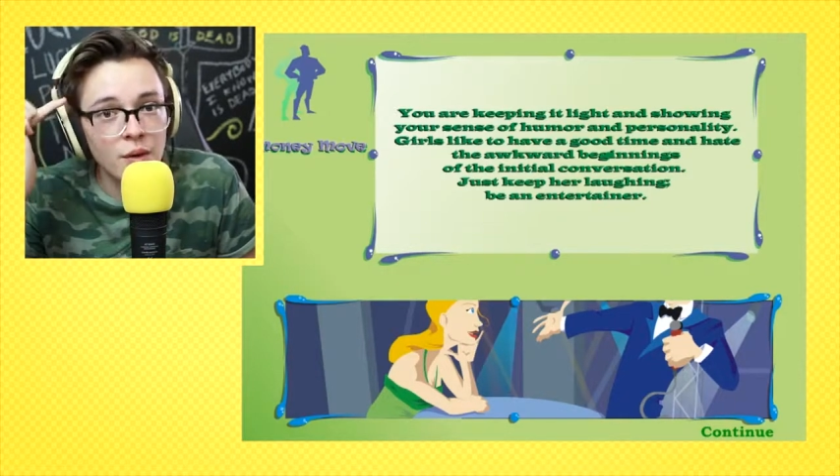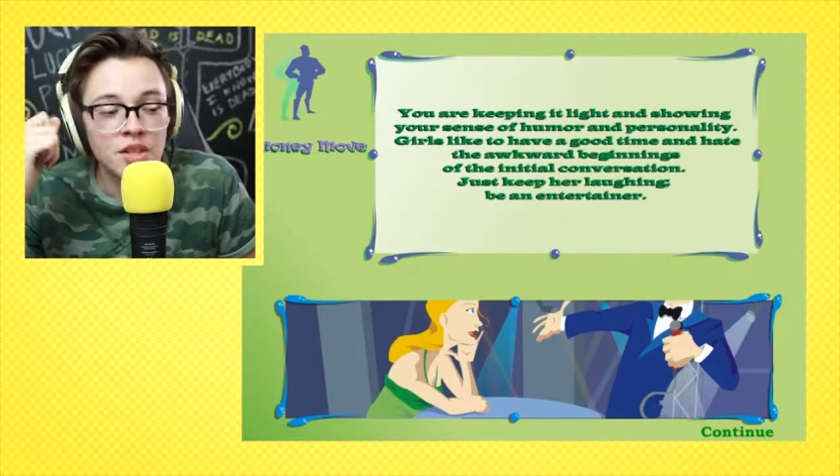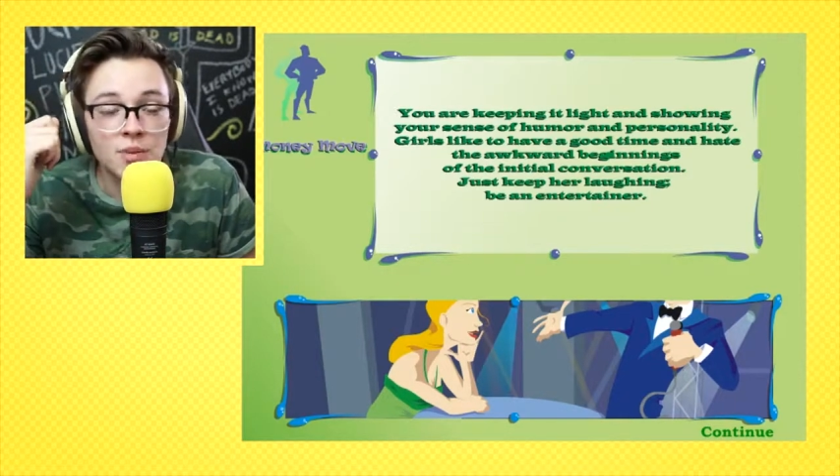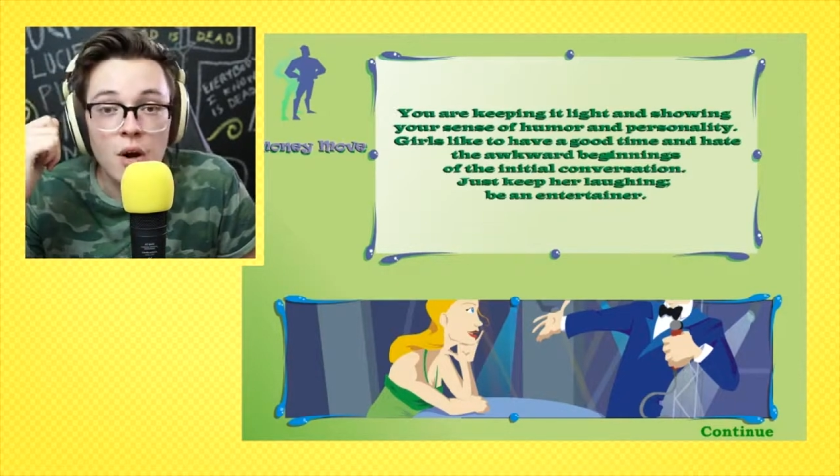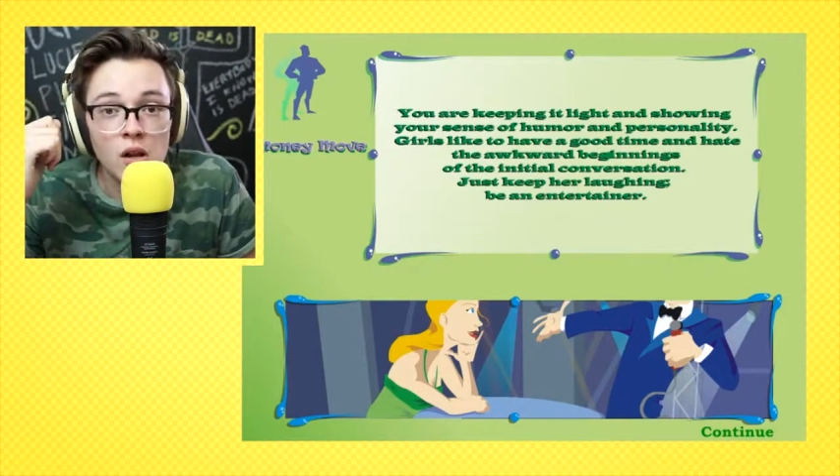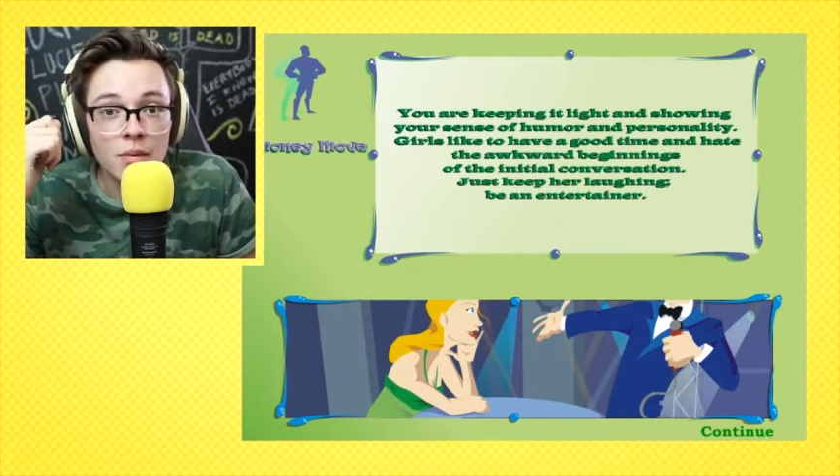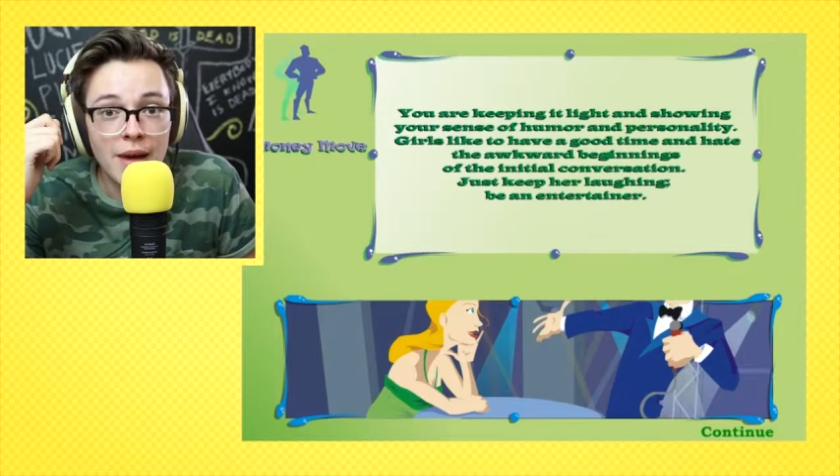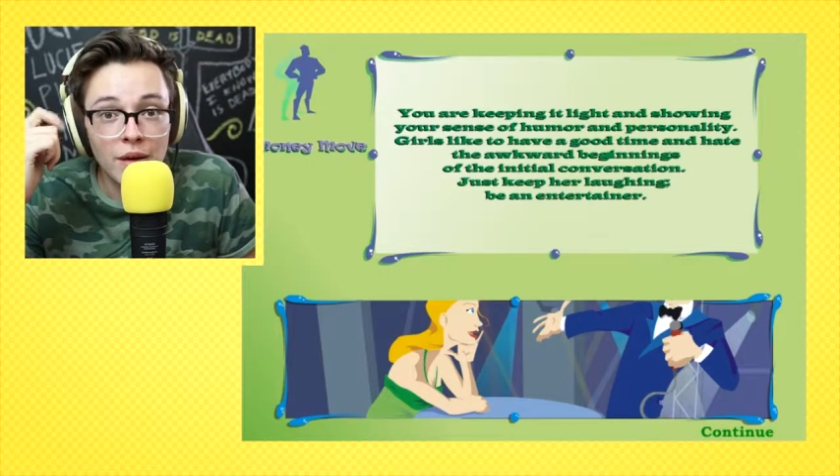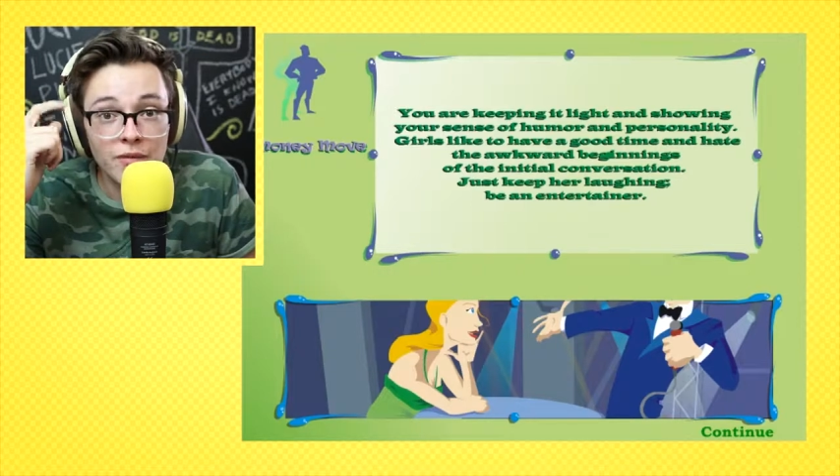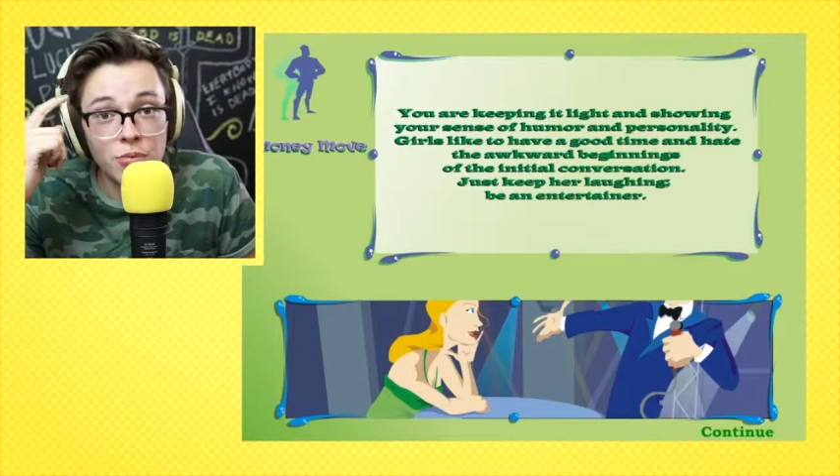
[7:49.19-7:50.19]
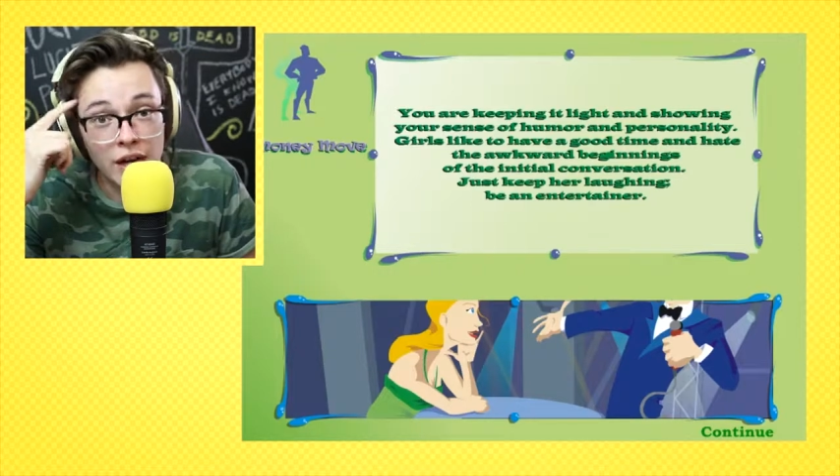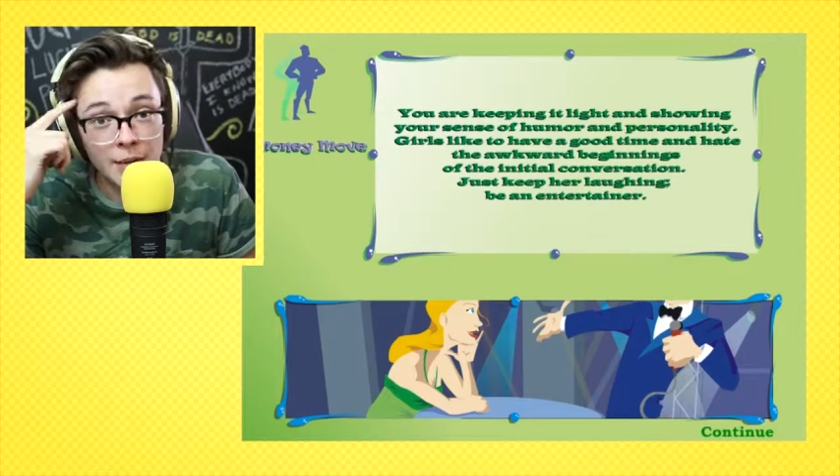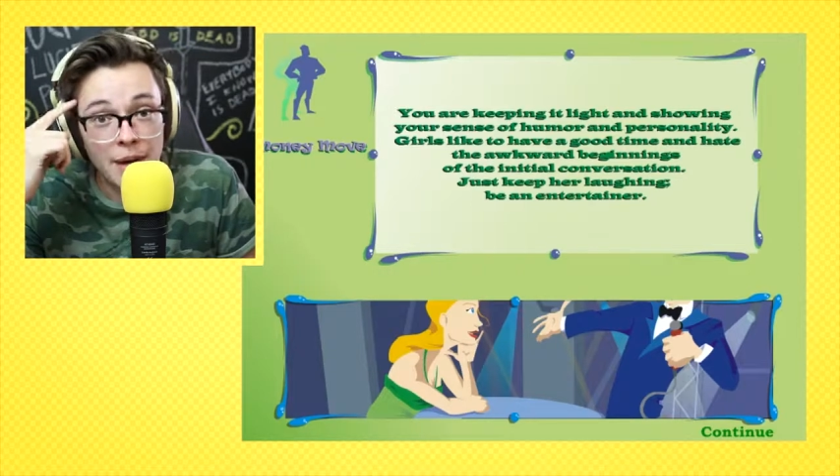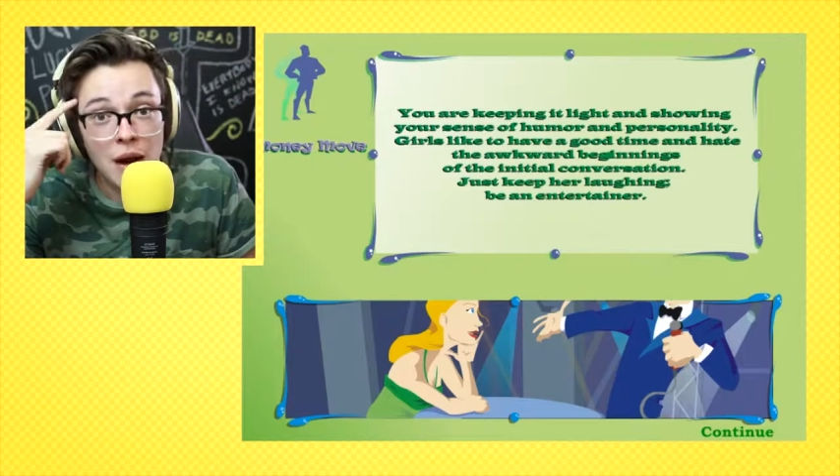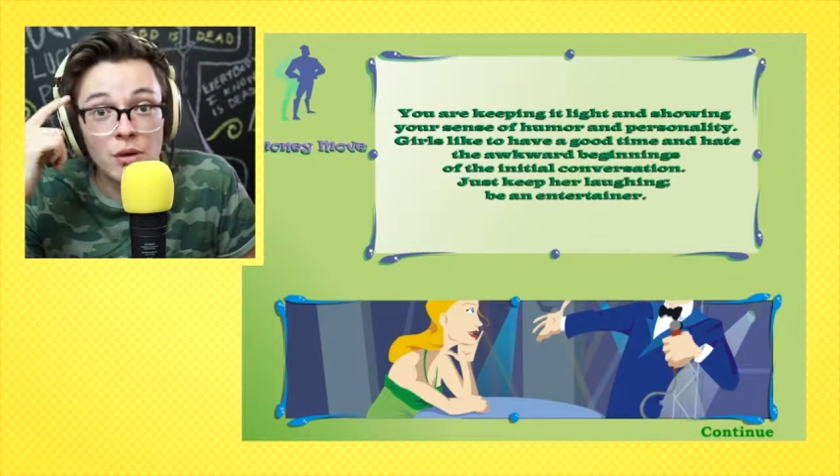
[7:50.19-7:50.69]
the small amount of brain
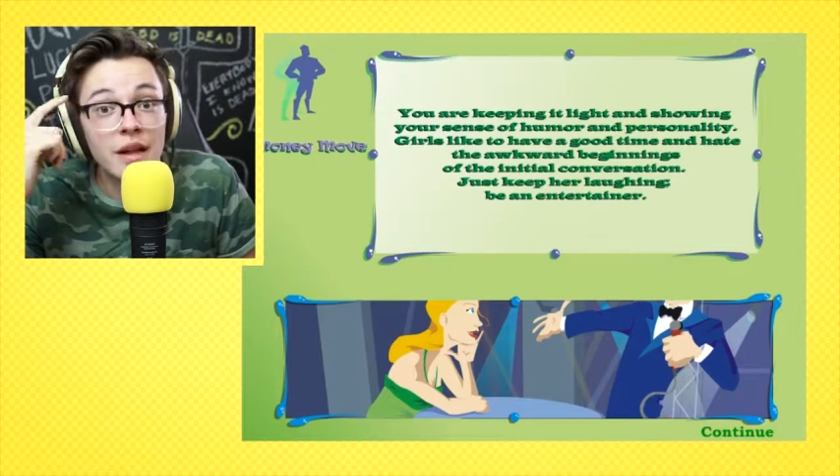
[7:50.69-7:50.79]
power